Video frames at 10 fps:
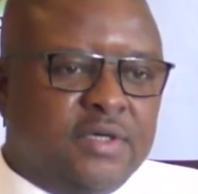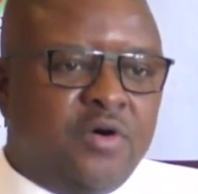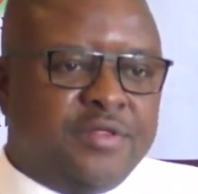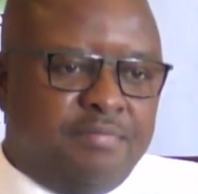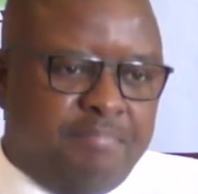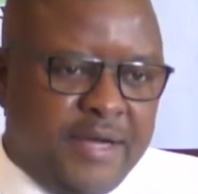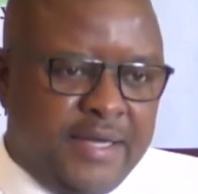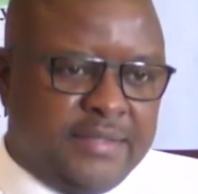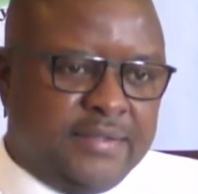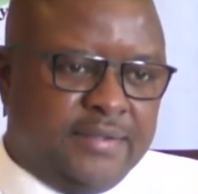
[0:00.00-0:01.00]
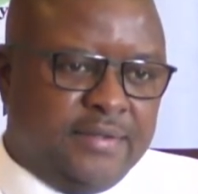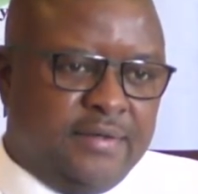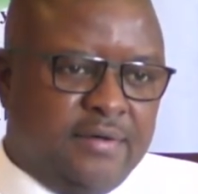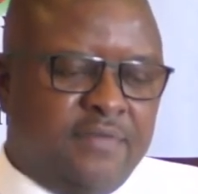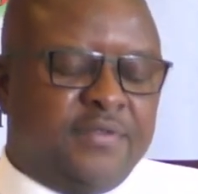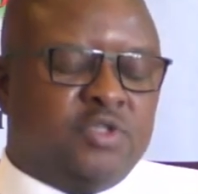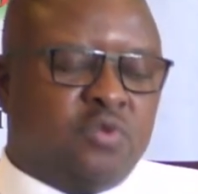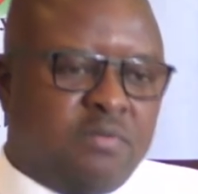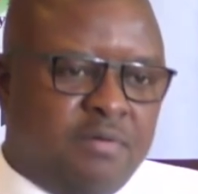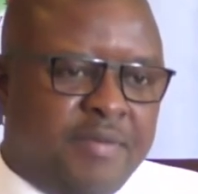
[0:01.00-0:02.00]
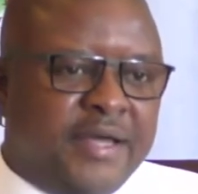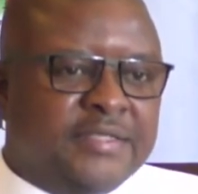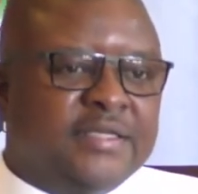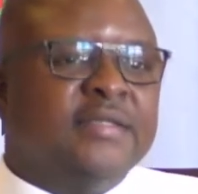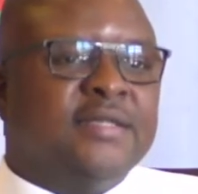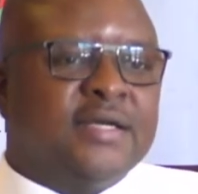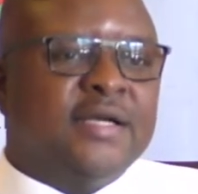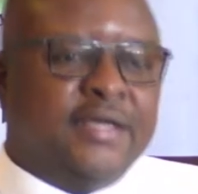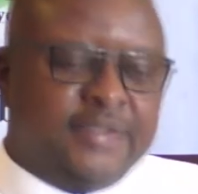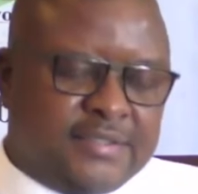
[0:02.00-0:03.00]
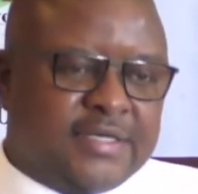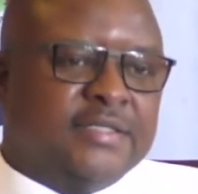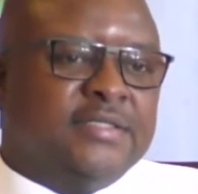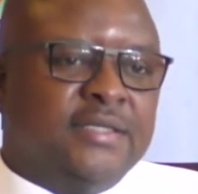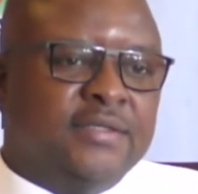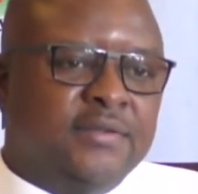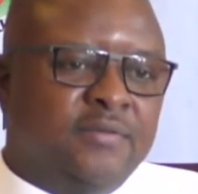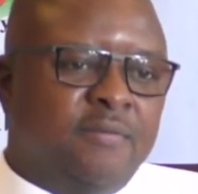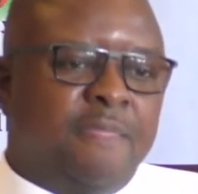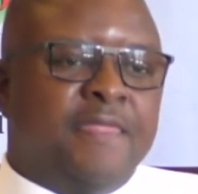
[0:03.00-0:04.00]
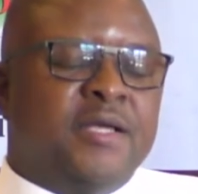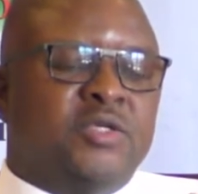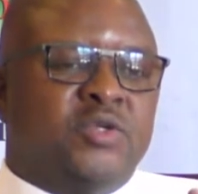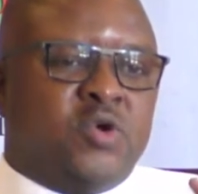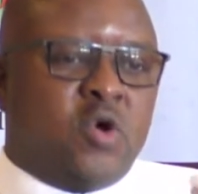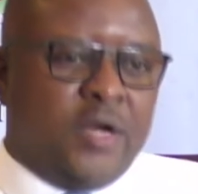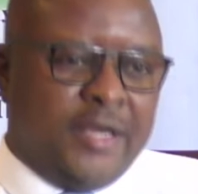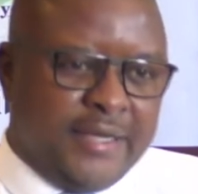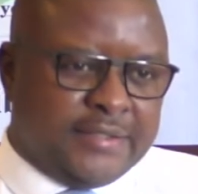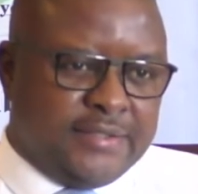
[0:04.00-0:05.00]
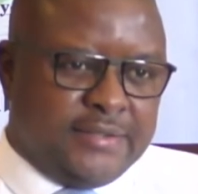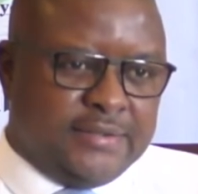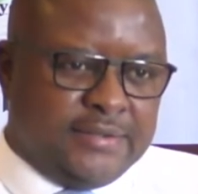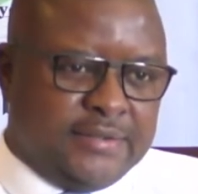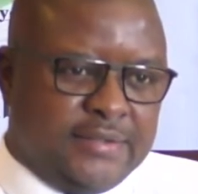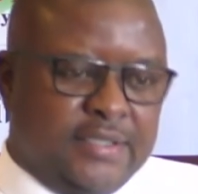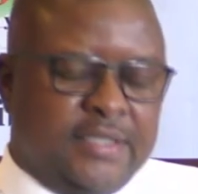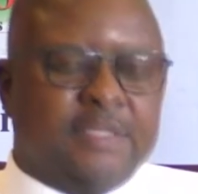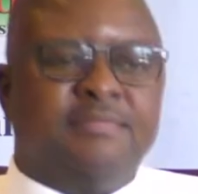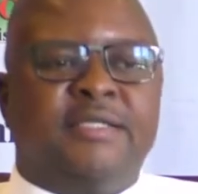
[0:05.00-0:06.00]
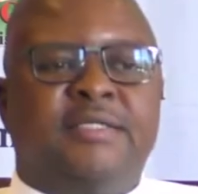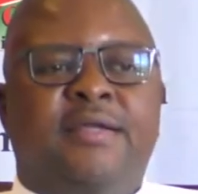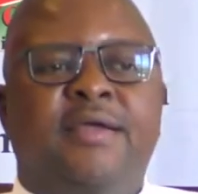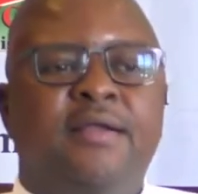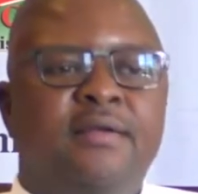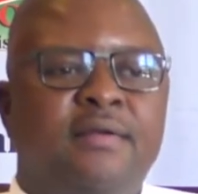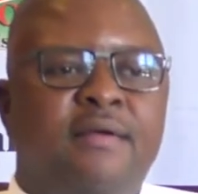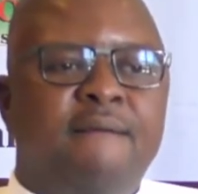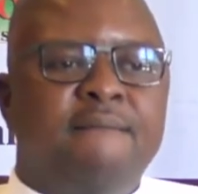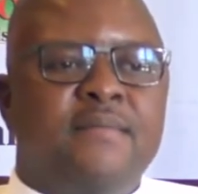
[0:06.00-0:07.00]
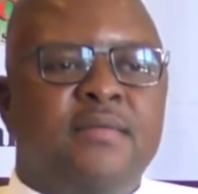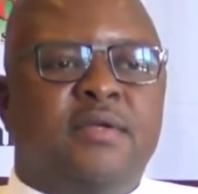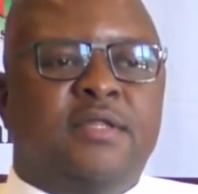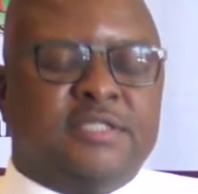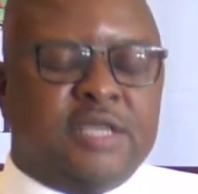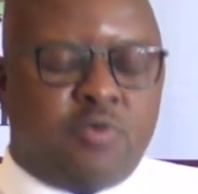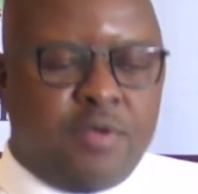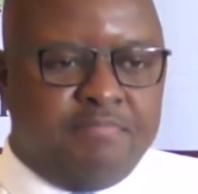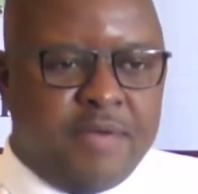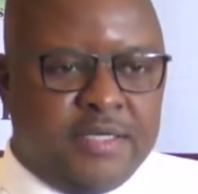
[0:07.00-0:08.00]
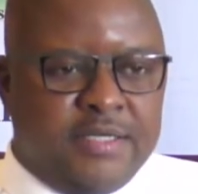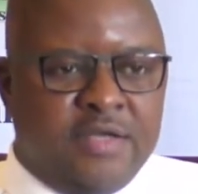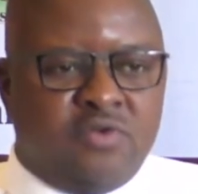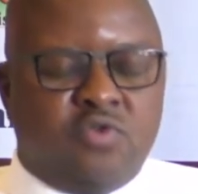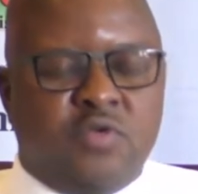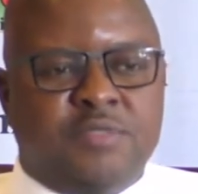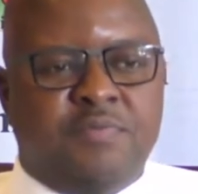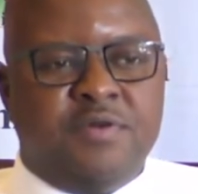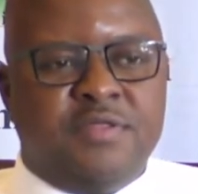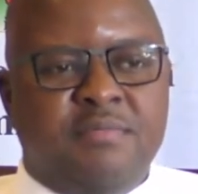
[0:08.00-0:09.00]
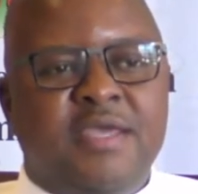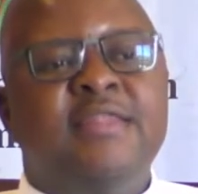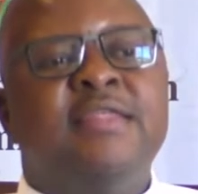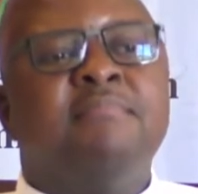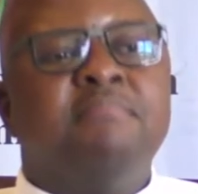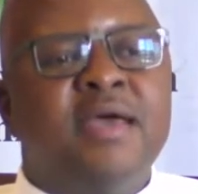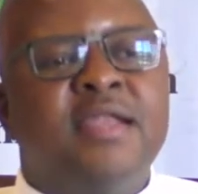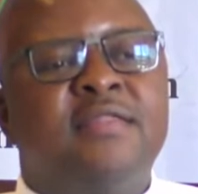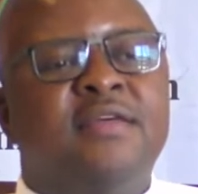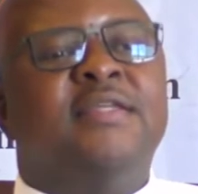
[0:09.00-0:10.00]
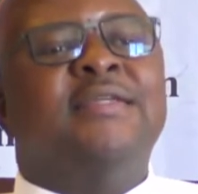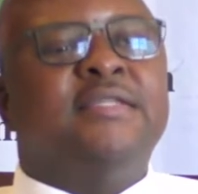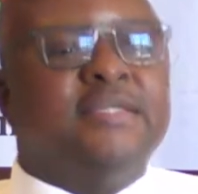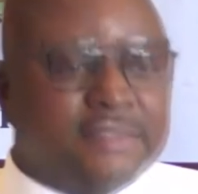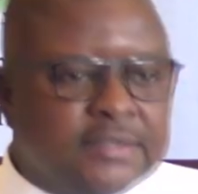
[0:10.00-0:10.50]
on the part of the SWAPO Party's Elders Council to collect this material, this equipment, and to transport them in the manner that they did.